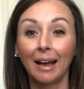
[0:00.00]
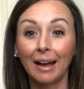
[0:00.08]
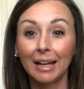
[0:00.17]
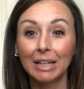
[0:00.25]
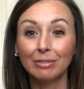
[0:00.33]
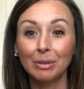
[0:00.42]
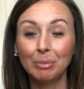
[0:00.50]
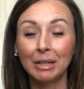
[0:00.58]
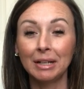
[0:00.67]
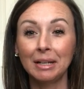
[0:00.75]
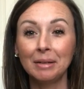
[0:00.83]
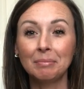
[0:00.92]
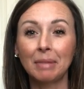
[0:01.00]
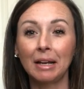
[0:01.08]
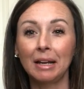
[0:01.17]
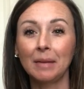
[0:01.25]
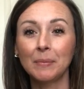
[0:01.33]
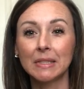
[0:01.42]
Hi everybody, my
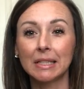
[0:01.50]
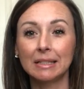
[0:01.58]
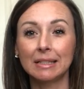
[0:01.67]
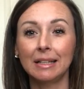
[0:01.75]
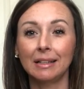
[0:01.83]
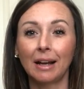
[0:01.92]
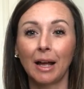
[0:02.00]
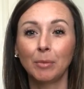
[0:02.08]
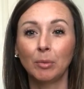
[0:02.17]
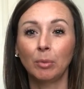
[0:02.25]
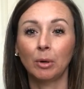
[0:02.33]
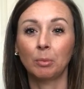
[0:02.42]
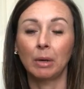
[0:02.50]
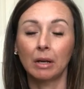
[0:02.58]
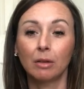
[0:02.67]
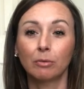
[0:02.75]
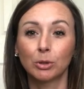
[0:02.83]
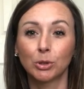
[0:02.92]
name's Lindsay and I'm a book
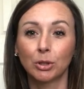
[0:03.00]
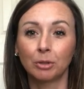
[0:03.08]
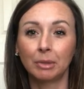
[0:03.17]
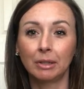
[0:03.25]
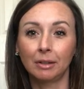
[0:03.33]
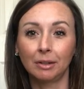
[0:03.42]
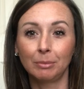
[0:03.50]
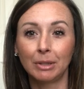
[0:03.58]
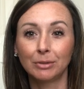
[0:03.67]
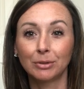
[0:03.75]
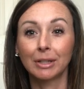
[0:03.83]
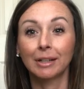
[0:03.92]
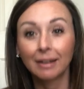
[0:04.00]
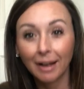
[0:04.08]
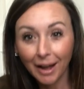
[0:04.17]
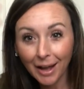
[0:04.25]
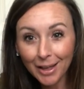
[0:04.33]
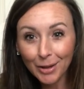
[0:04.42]
buddy for Sherman Elementary.
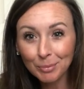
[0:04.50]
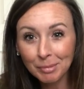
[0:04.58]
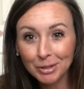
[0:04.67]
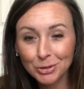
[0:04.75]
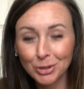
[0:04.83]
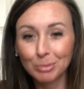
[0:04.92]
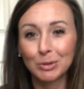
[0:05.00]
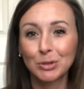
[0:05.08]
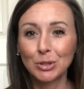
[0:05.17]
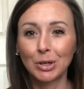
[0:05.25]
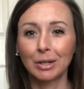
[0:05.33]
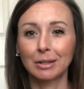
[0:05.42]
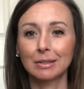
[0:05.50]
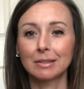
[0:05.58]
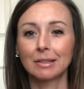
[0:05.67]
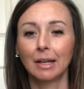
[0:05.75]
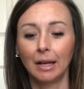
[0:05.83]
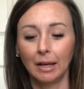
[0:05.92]
Hi all my Sherman Sharks.
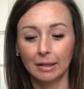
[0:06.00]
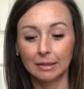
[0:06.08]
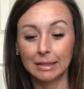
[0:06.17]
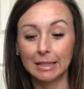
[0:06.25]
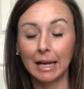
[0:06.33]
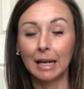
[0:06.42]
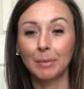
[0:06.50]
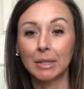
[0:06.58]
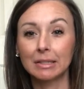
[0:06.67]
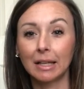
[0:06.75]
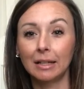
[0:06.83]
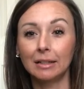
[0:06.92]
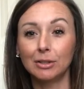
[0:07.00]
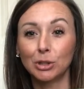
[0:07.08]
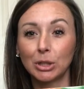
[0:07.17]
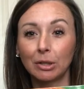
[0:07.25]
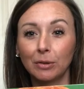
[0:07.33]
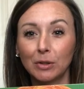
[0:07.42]
Today I'm excited to
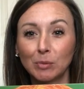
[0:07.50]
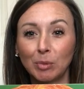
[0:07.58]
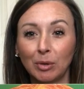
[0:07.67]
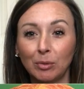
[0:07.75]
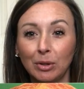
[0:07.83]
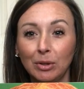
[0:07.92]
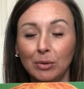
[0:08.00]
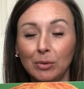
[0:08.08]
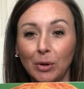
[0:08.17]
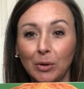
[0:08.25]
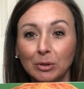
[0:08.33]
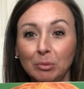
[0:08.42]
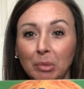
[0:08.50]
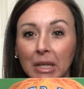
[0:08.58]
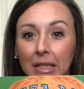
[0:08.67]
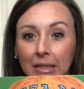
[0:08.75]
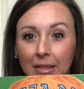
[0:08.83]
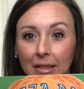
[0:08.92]
share this book with you called
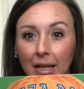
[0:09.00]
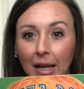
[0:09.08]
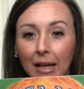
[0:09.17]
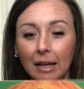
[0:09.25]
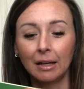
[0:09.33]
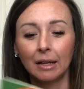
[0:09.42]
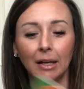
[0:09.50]
Pizza Day.